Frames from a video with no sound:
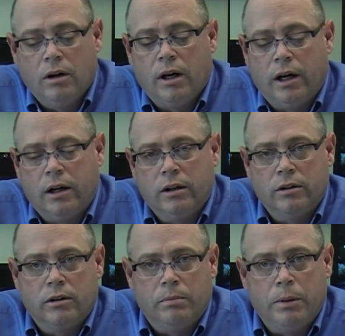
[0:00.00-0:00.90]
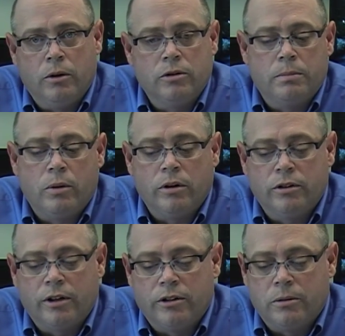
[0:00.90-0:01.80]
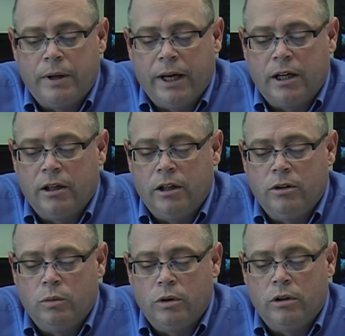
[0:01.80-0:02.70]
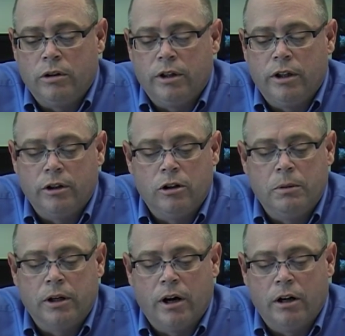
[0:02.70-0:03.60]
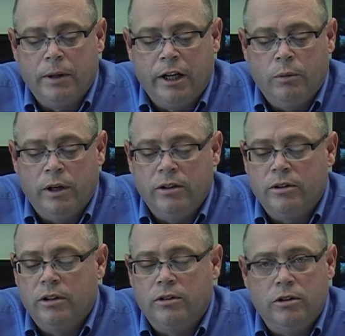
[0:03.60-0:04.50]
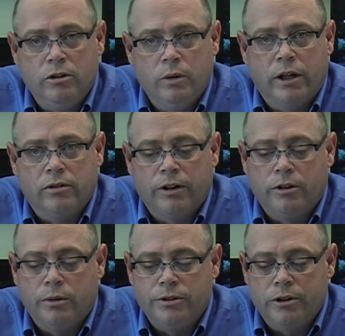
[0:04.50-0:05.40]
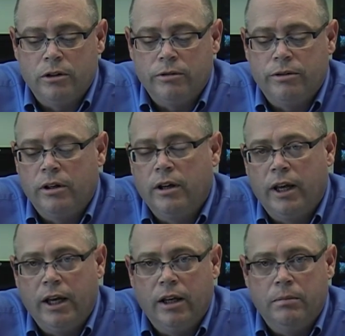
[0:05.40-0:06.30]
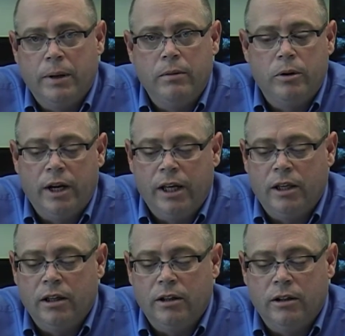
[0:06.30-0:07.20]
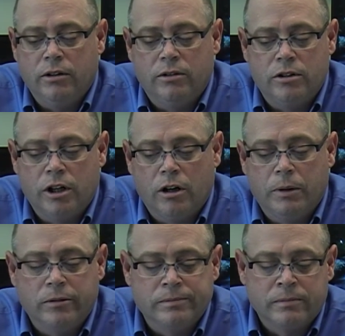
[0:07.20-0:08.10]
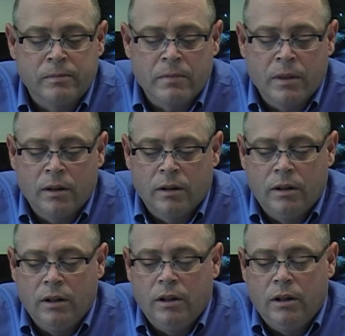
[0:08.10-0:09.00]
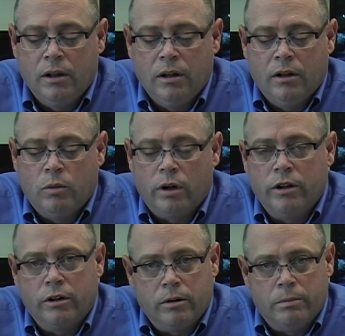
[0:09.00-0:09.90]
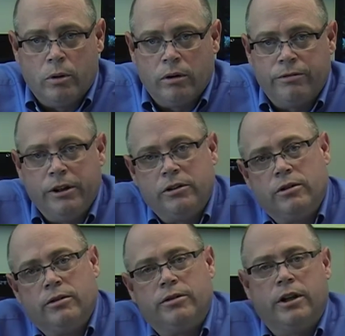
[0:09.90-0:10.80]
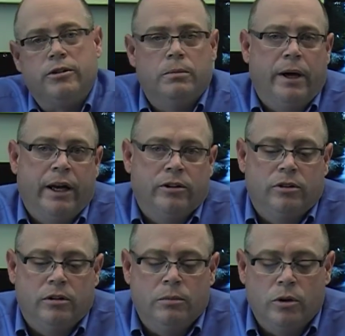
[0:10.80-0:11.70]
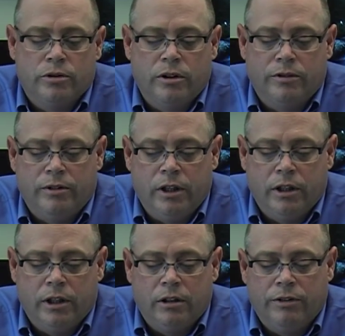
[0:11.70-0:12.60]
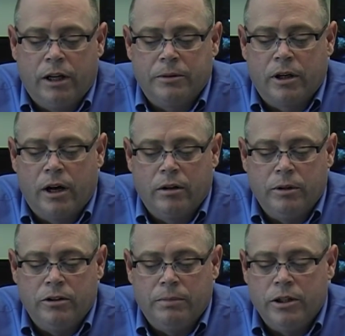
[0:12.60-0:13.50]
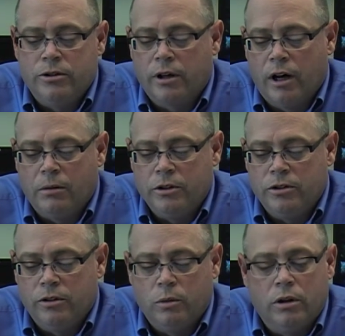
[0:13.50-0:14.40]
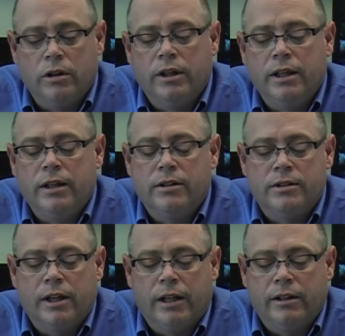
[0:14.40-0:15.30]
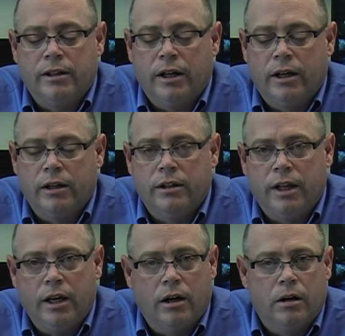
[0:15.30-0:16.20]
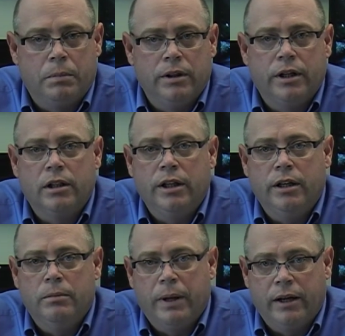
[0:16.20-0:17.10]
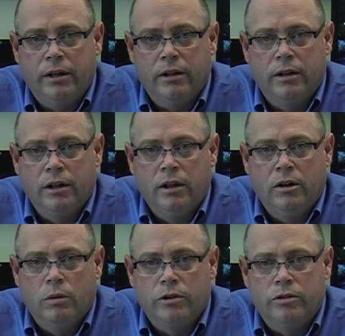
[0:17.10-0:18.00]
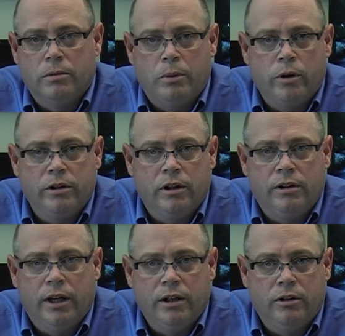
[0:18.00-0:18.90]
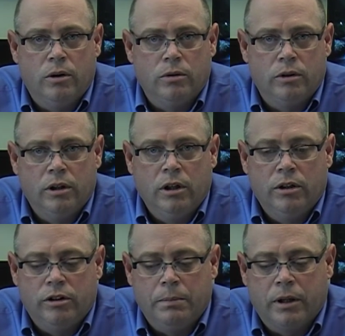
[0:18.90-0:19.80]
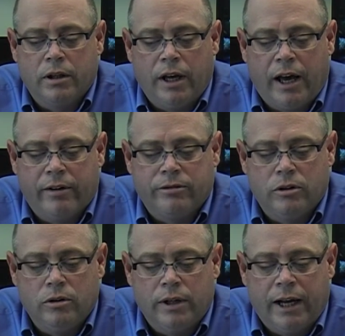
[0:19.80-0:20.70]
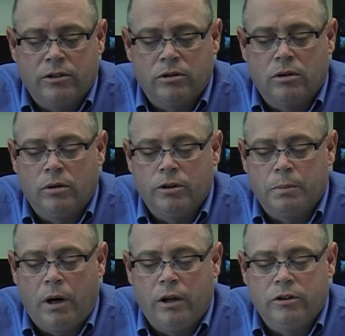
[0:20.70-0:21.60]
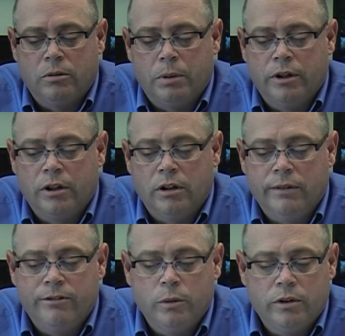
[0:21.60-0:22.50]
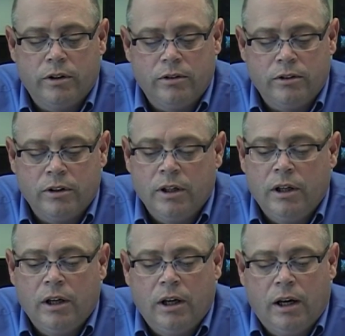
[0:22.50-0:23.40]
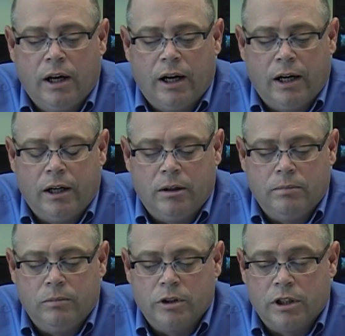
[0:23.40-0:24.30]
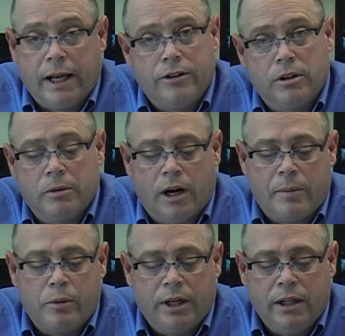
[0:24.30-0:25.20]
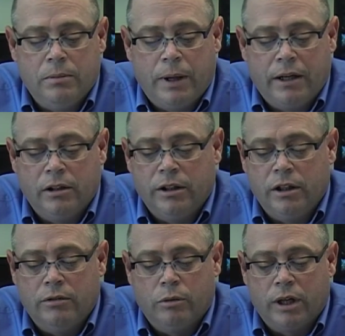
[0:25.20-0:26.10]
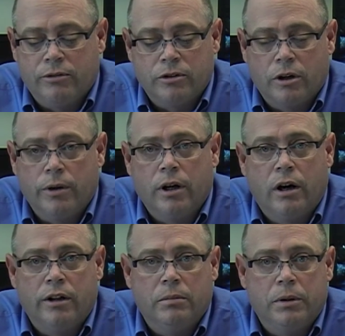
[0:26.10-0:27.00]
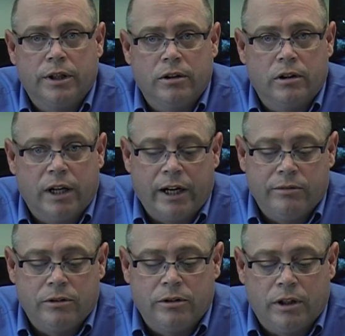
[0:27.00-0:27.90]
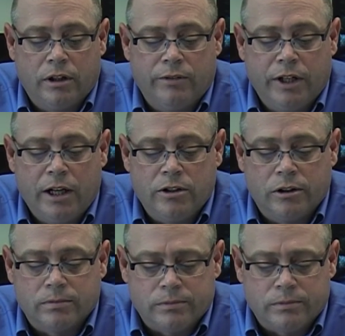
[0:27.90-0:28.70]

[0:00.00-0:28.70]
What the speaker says: The most important central bank in the world, in the global economy anyways, is the U.S. Federal Reserve, and Ben Bernanke is the chairman. One of the important features of central banks in most of the developed economies, major economies of the world, is that they are politically independent. Once they're appointed, they don't typically have to answer or respond to political influences, which allows them to operate independently of whatever's going on in the political lives of a nation.